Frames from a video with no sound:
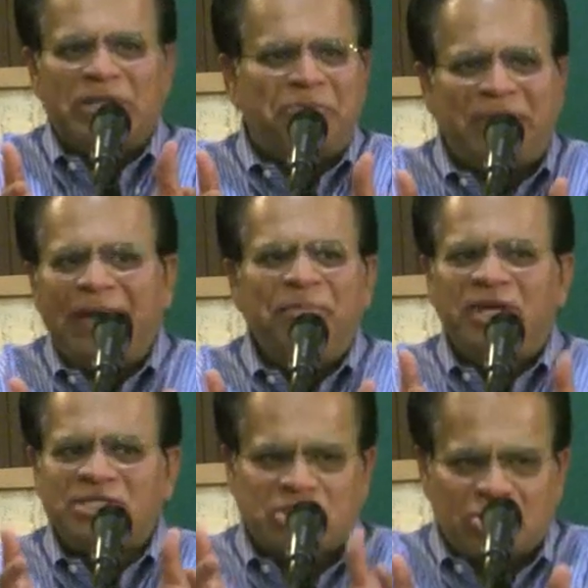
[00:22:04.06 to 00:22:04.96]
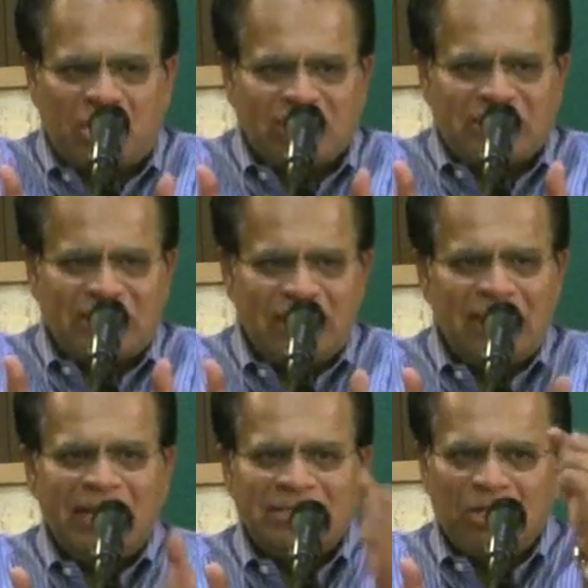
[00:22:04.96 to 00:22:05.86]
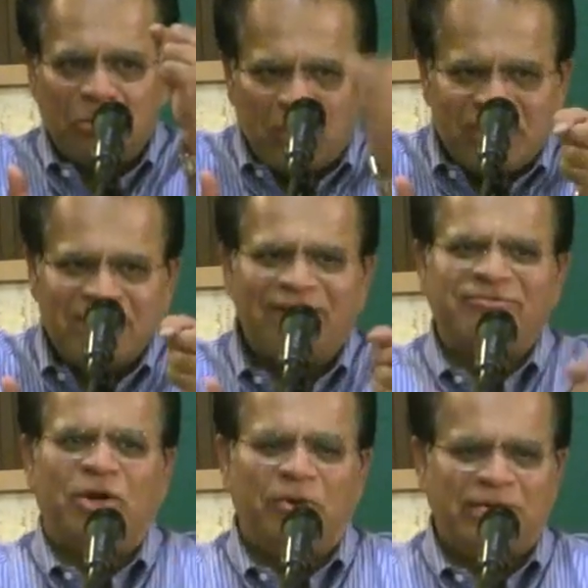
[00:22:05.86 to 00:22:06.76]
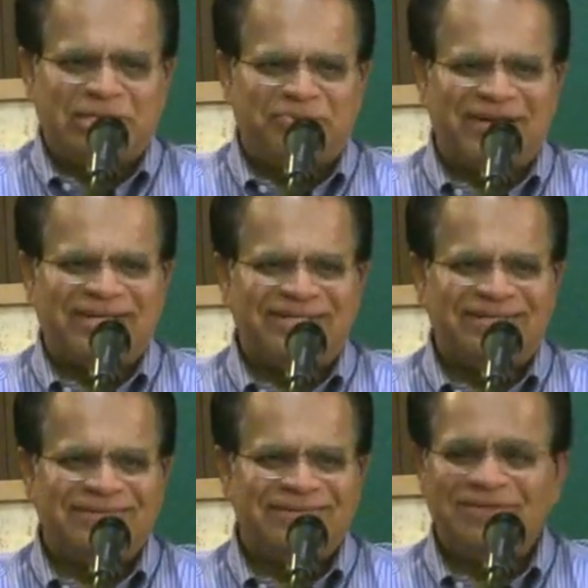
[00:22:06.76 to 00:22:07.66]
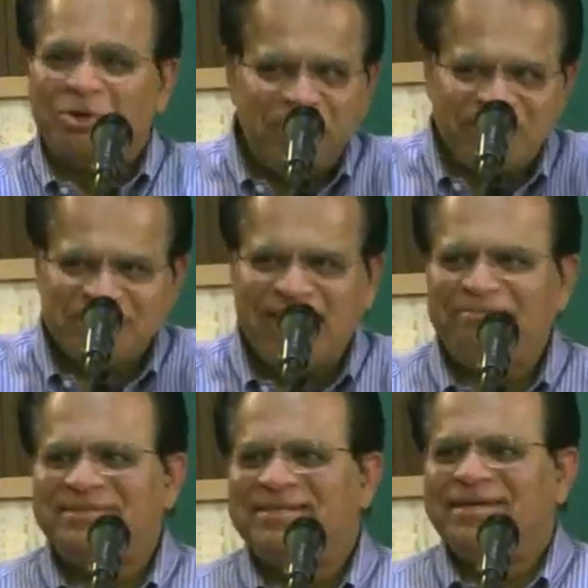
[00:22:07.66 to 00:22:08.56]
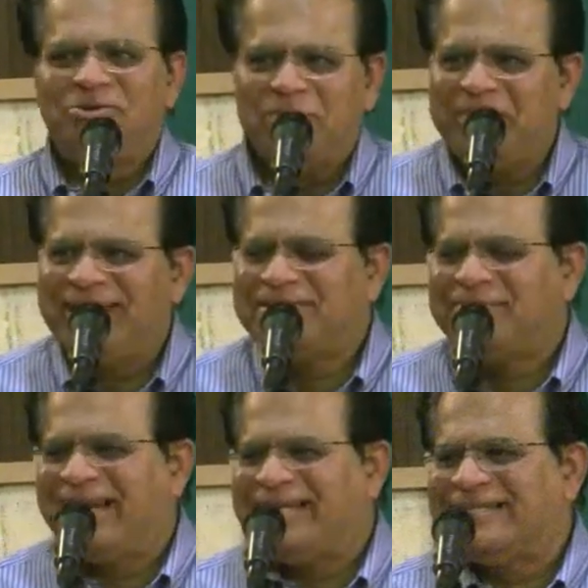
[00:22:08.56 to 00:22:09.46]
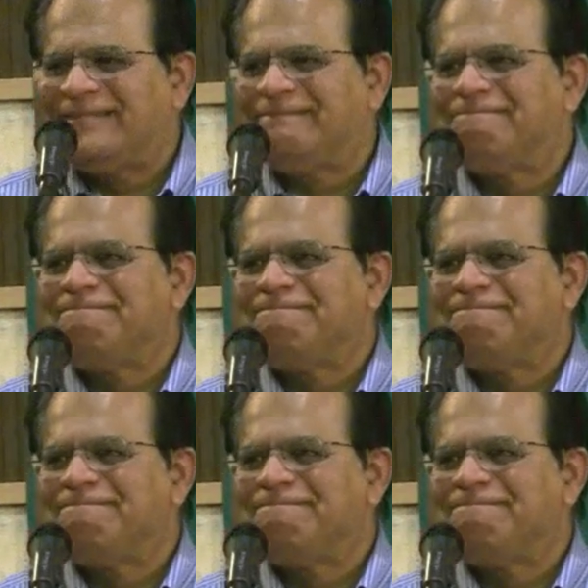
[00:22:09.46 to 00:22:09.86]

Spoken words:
where the Bible is taught, is the work of the Holy Spirit. Don't be ashamed. Don't be intimidated.